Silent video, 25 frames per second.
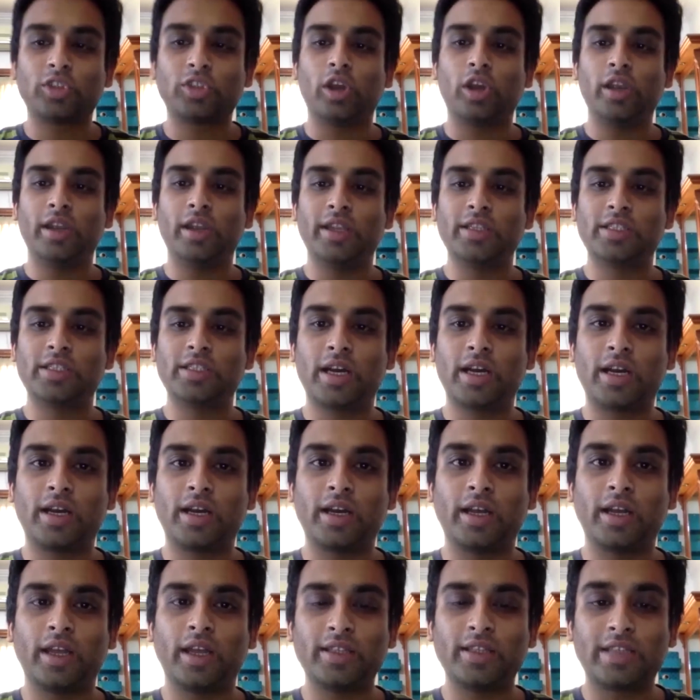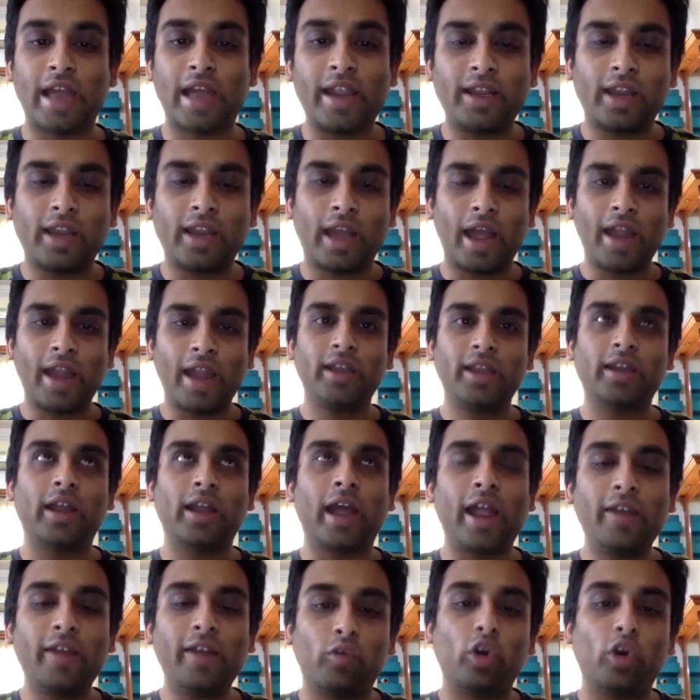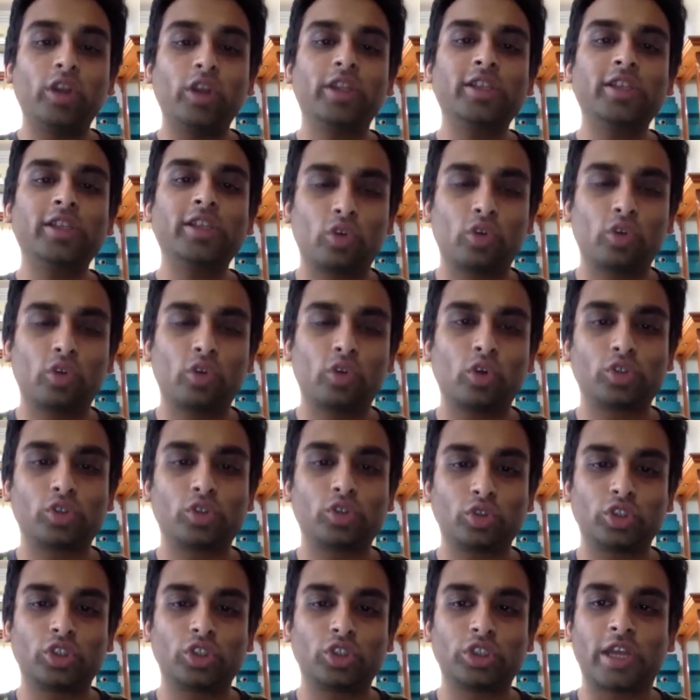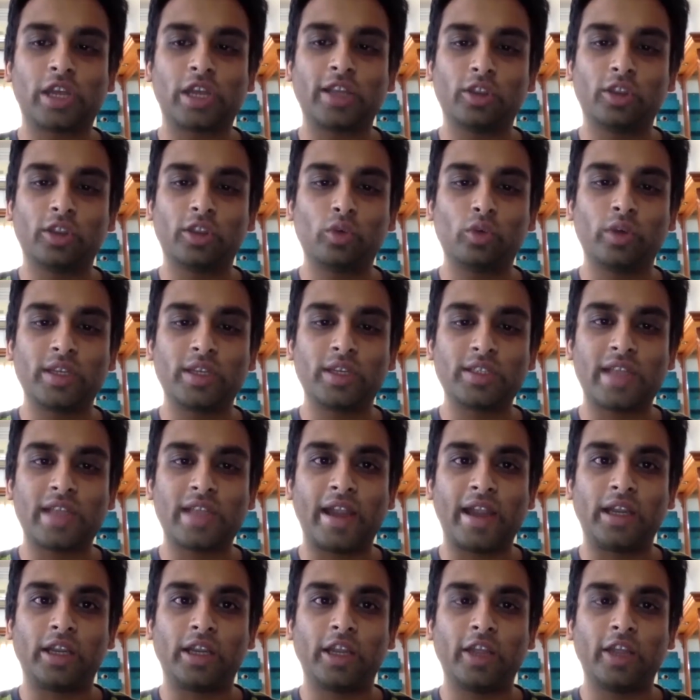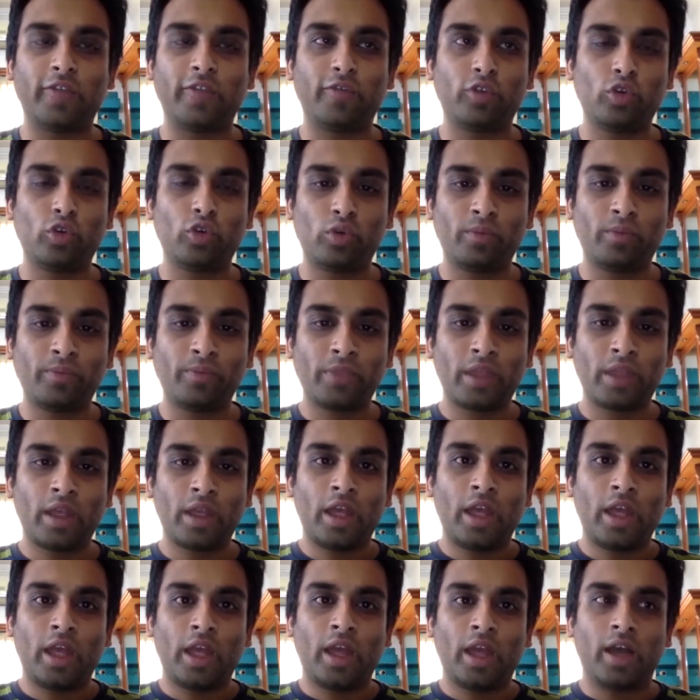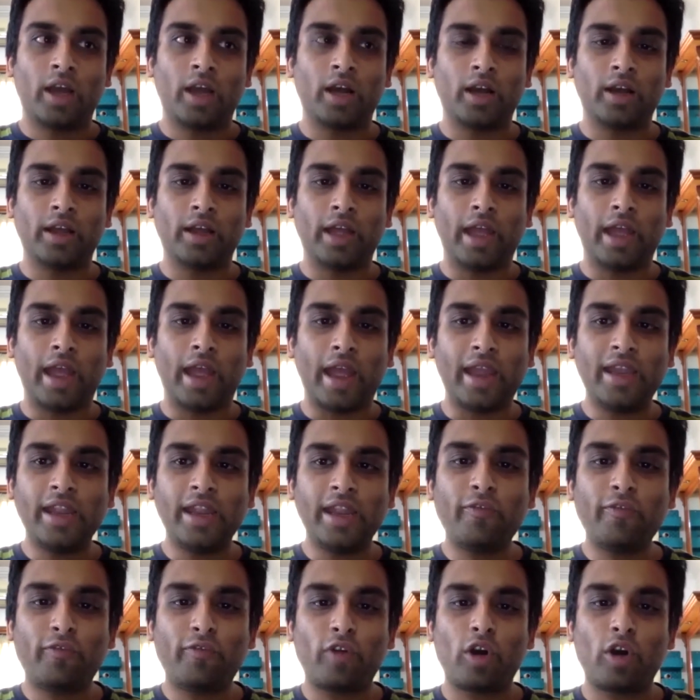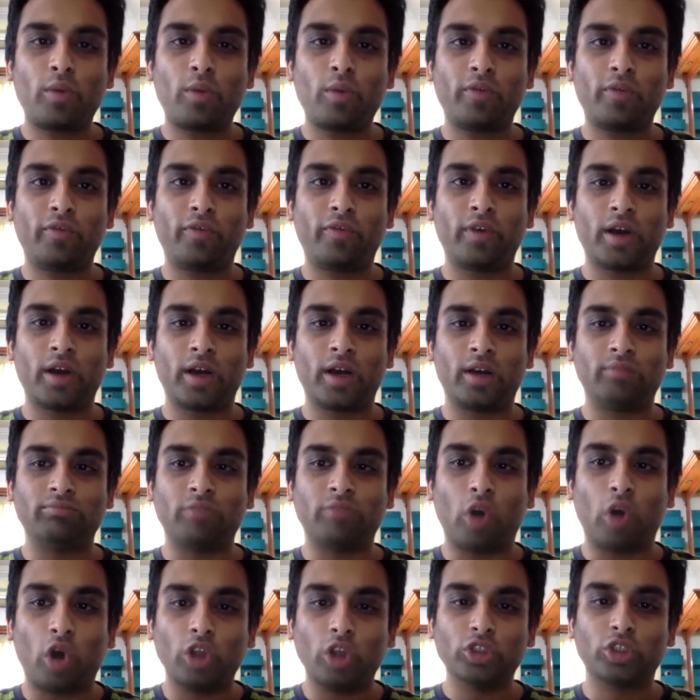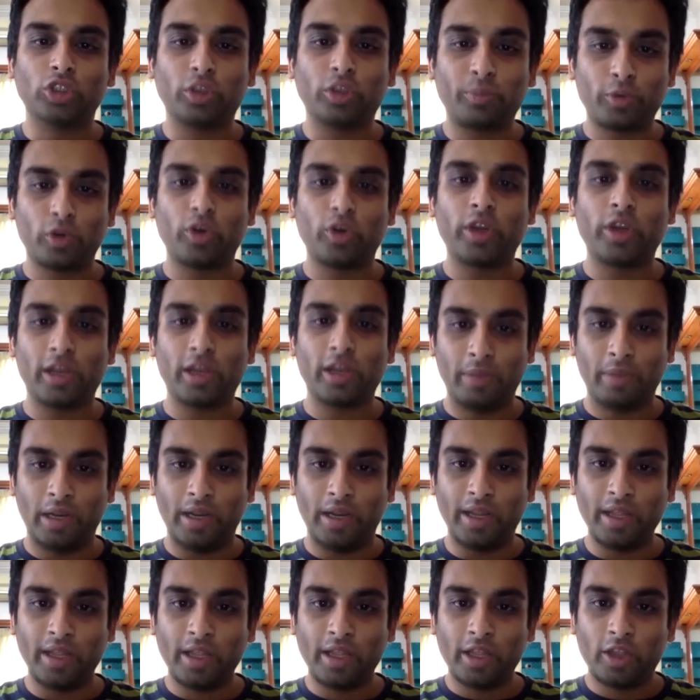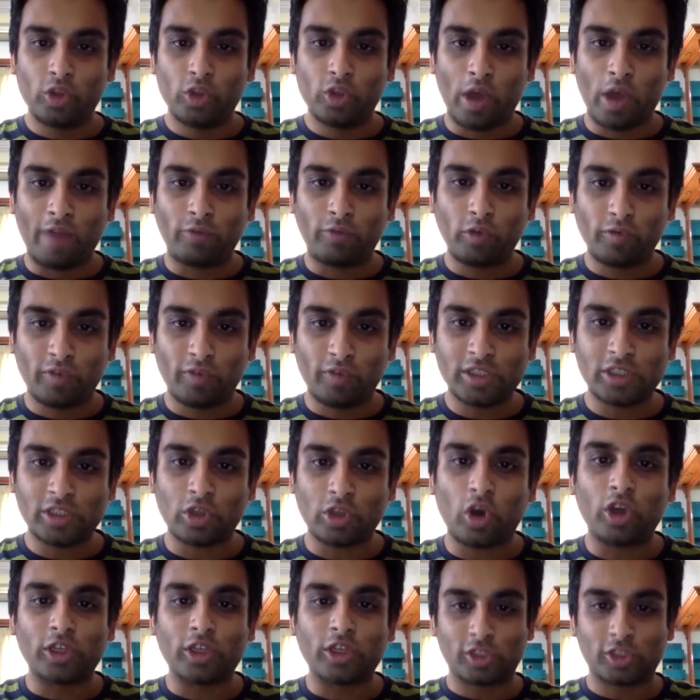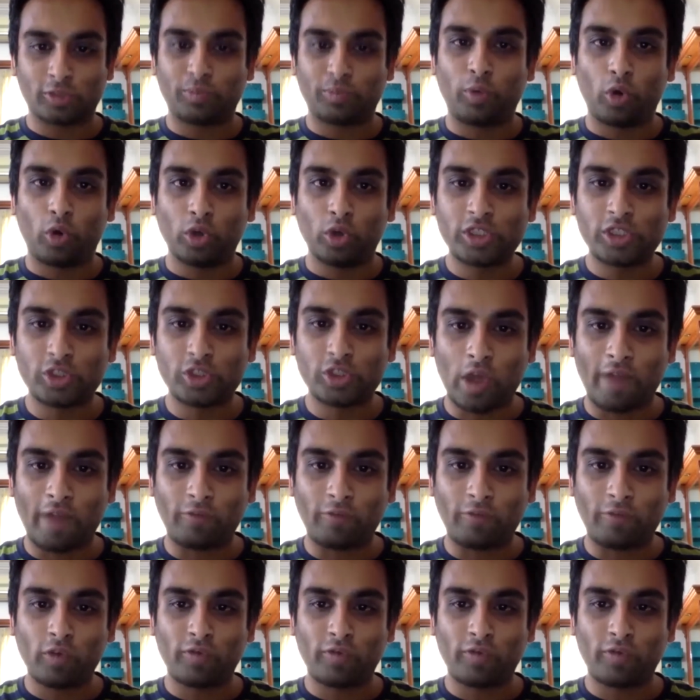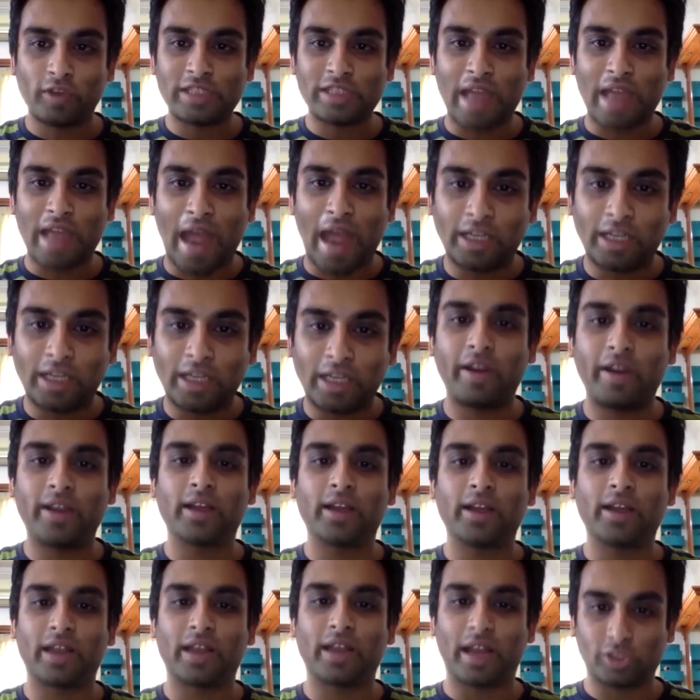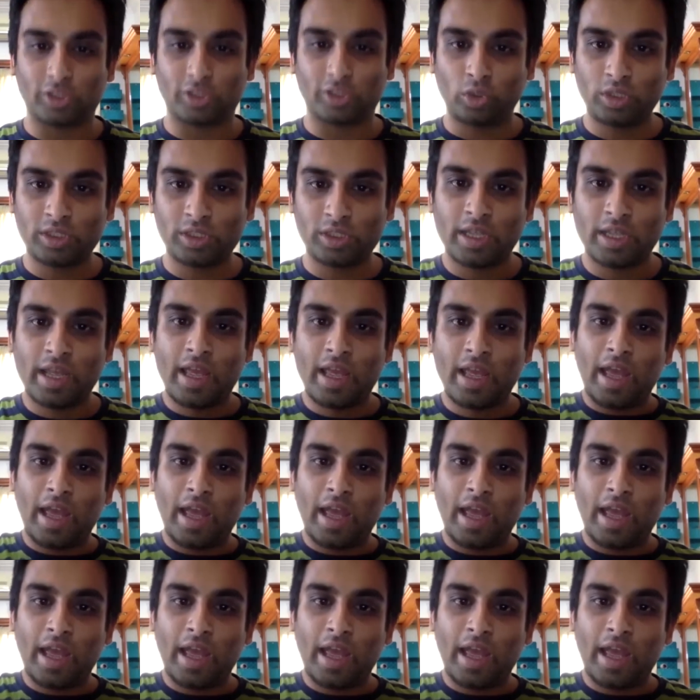Ninja is, and what this goes to show, Shantanu, is that if you any form of entrepreneurial building, you have to first, or sports, you have to first activate the grassroots,